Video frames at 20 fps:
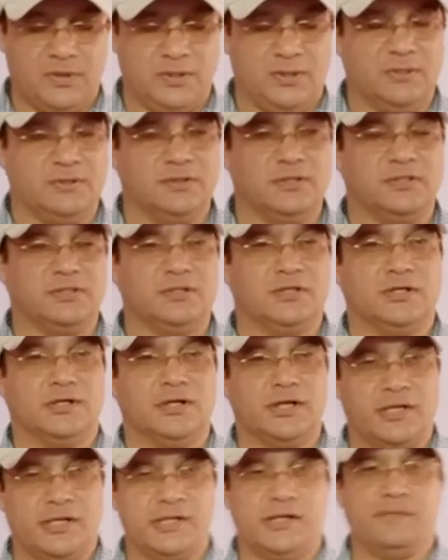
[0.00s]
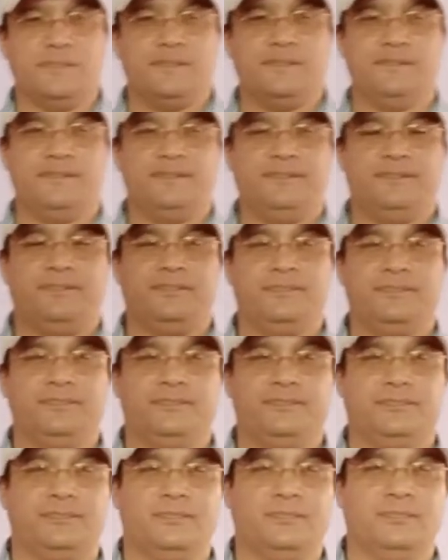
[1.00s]
Justin Gatlin.
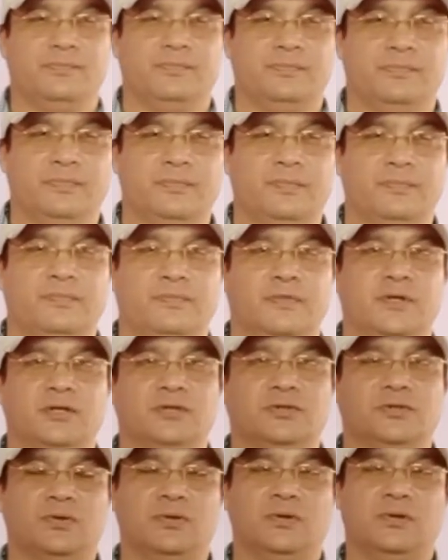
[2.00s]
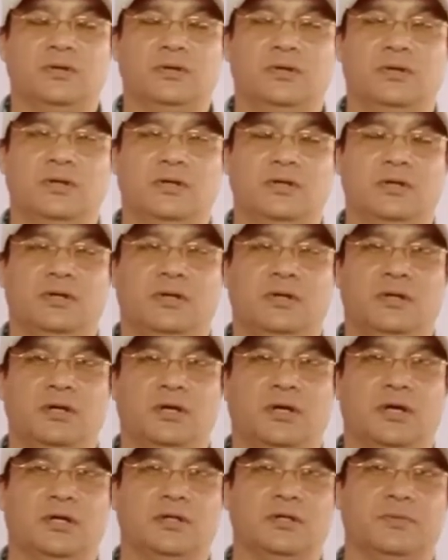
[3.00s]
These all
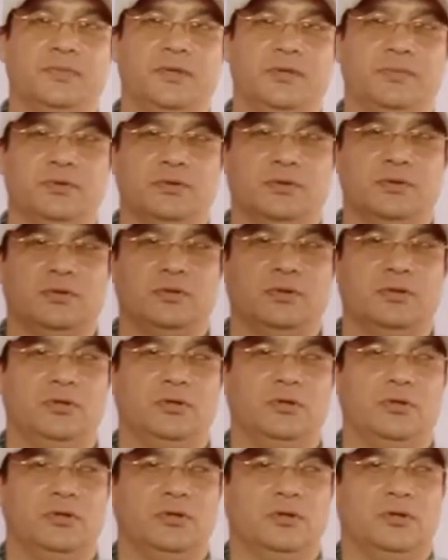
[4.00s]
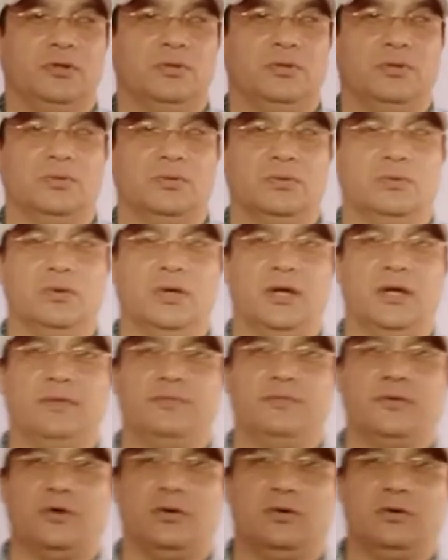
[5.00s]
are the people who
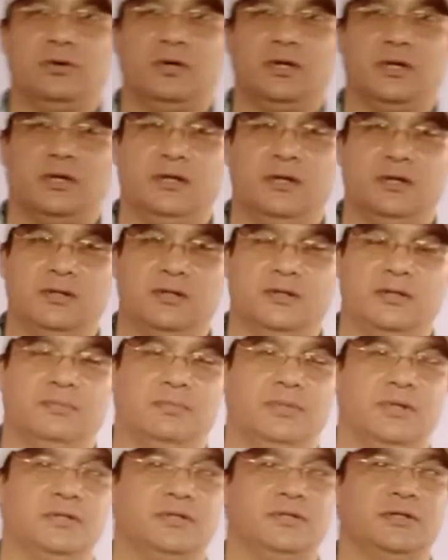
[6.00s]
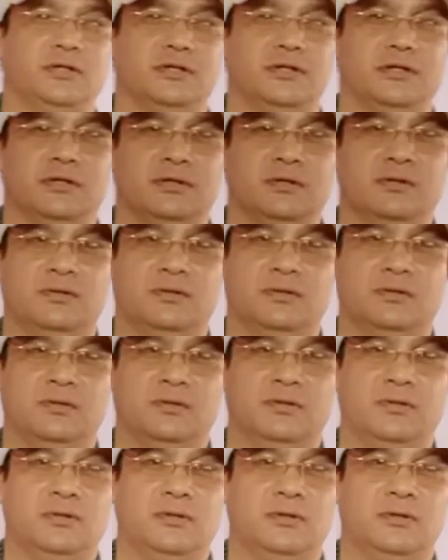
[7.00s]
have recorded the best in their
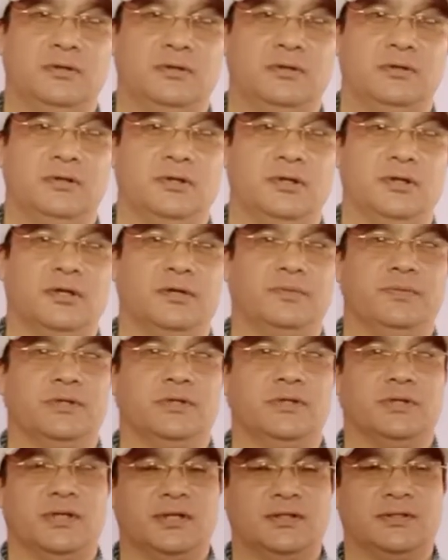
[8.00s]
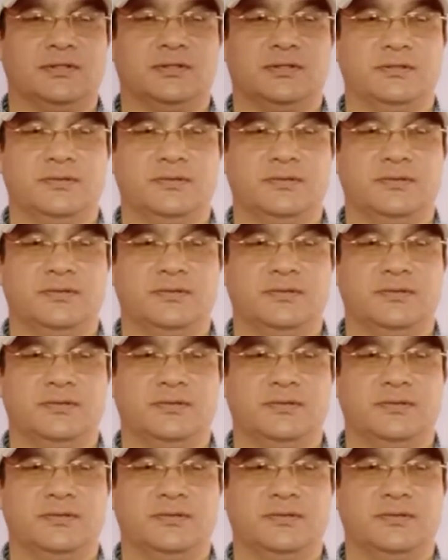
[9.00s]
100 meter race.